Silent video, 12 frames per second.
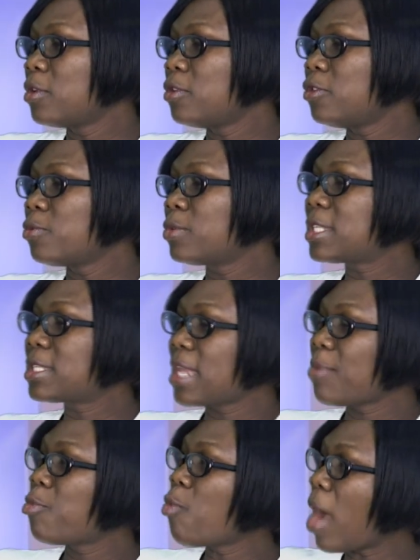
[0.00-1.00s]
you'd
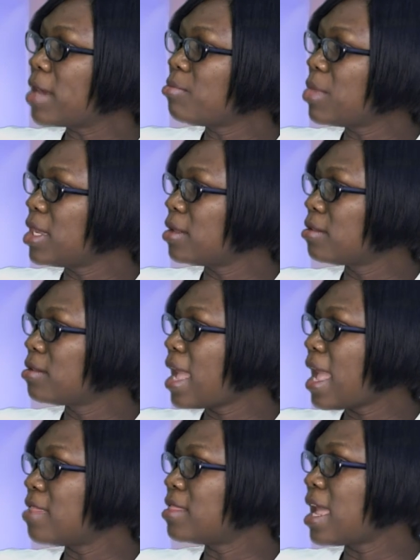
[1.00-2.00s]
skip one meal
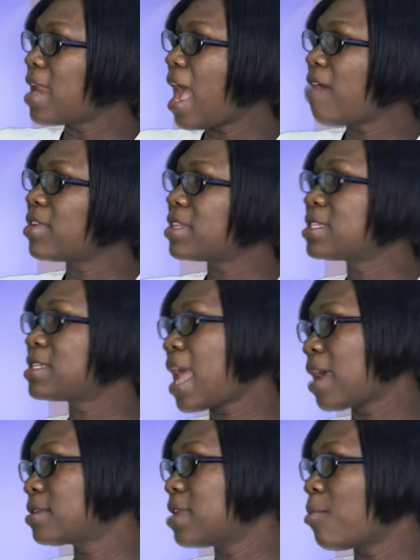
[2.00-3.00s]
and then have a
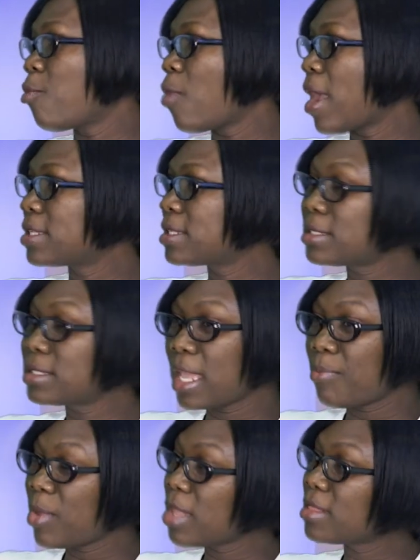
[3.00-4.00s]
snack somewhere.
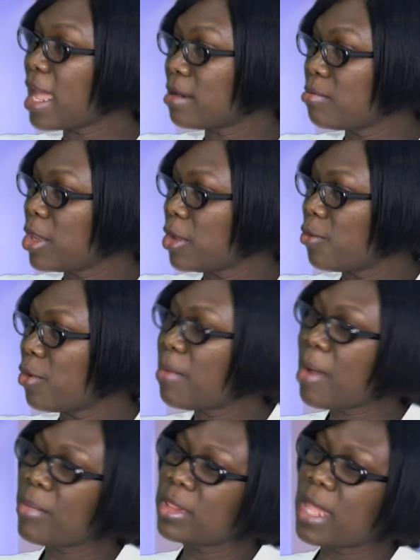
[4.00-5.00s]
Skipping that meal,
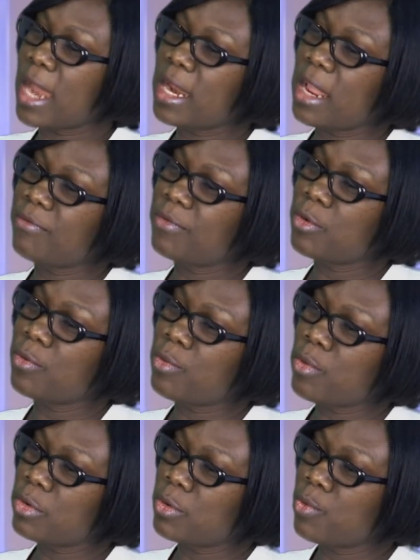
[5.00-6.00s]
remember that if
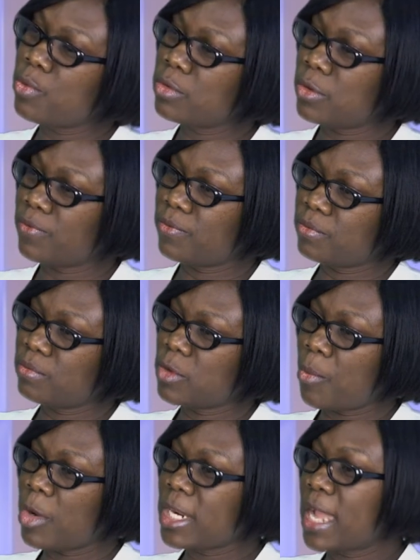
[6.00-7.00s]

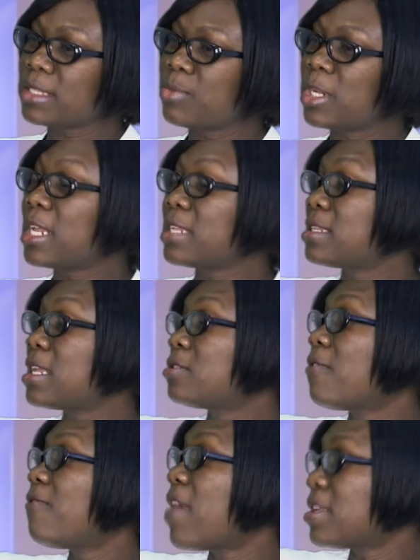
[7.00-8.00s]
your body has been in a
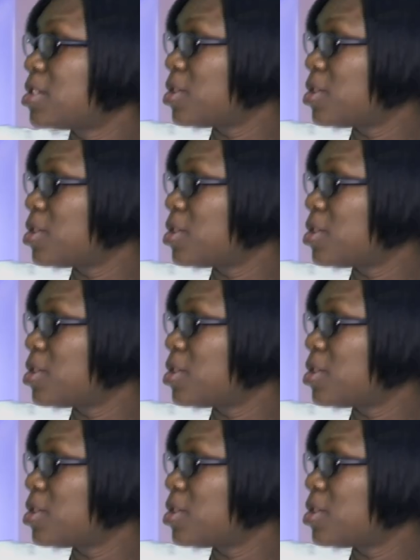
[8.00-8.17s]
state of fast